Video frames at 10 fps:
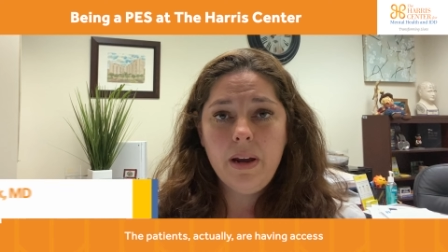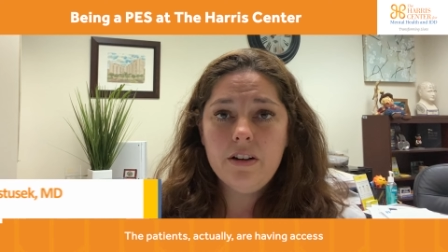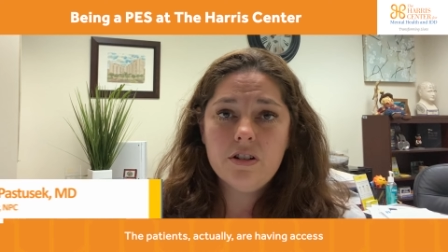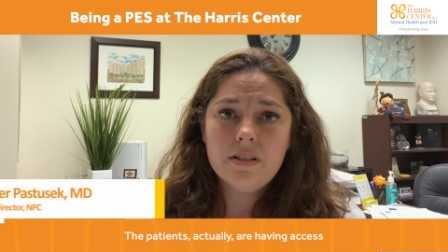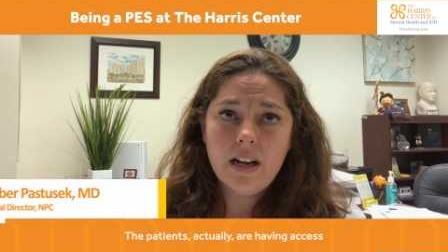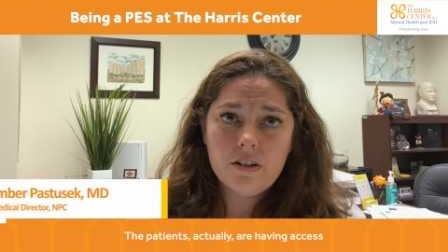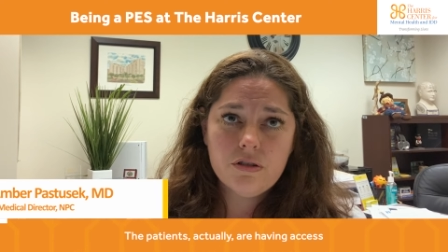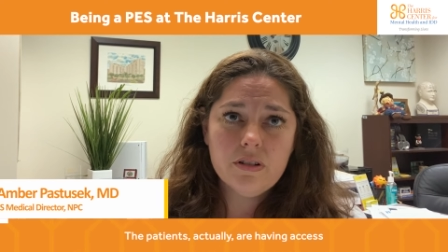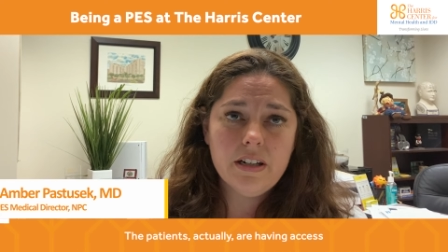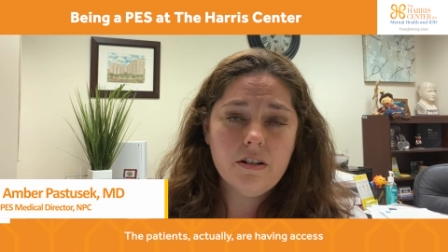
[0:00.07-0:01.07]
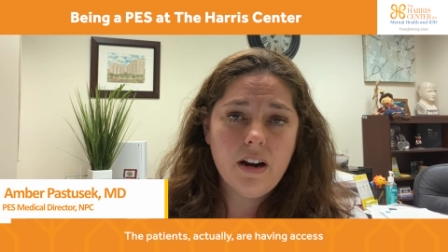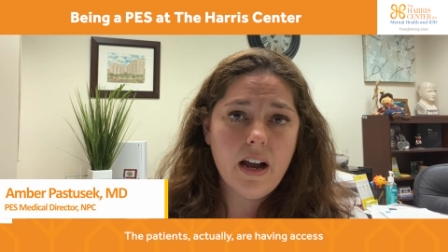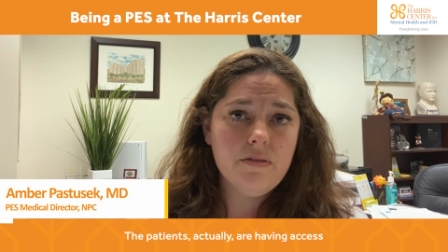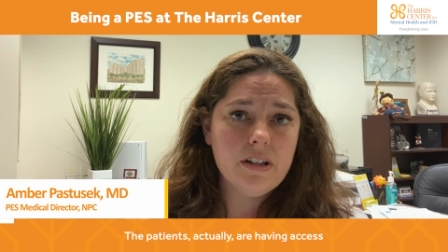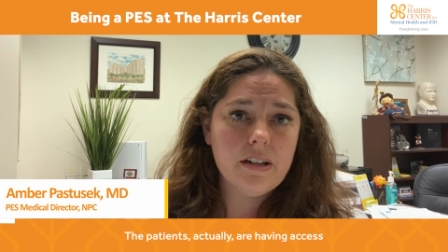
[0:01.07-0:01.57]
patients actually are
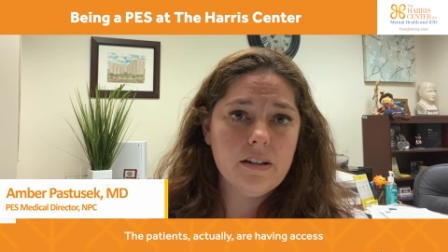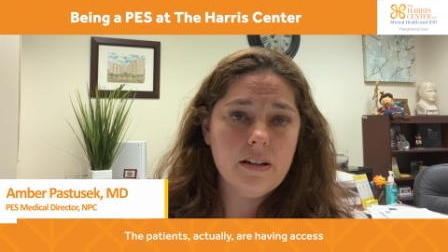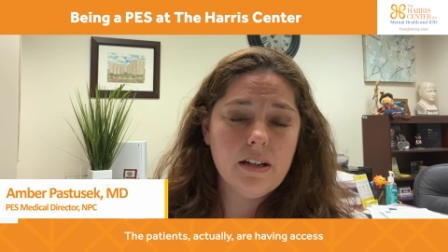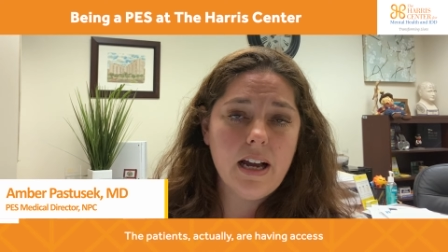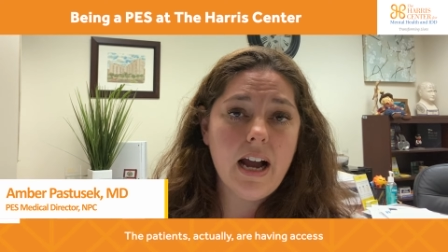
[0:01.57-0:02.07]
having